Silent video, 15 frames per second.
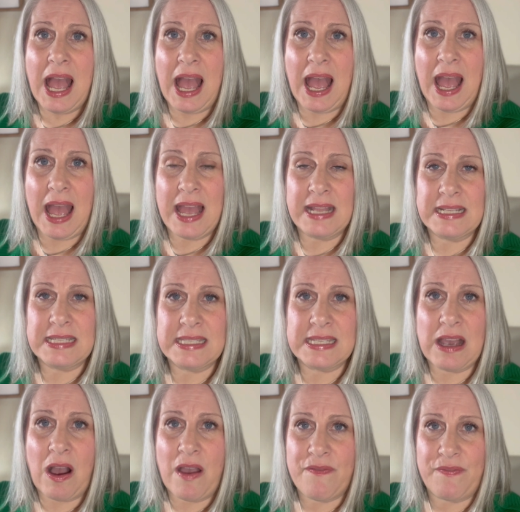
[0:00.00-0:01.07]
and
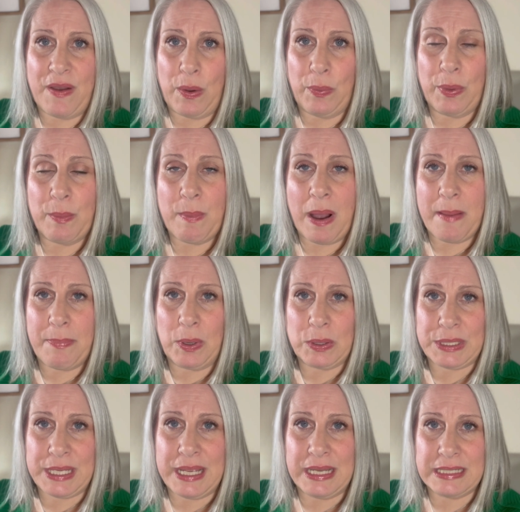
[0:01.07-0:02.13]
I felt that my
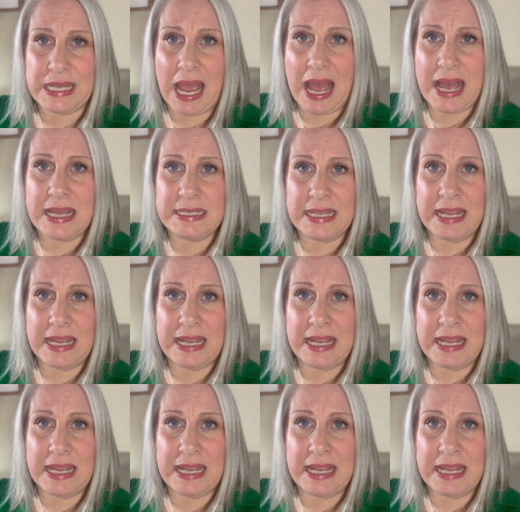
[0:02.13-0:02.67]
body had had